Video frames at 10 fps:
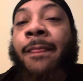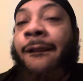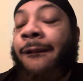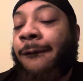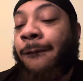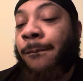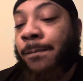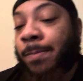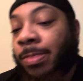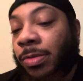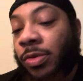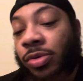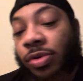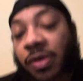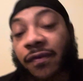And you can
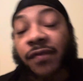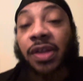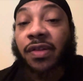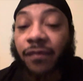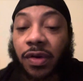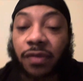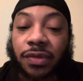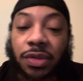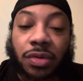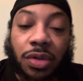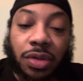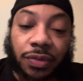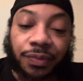only fake the funk for so long.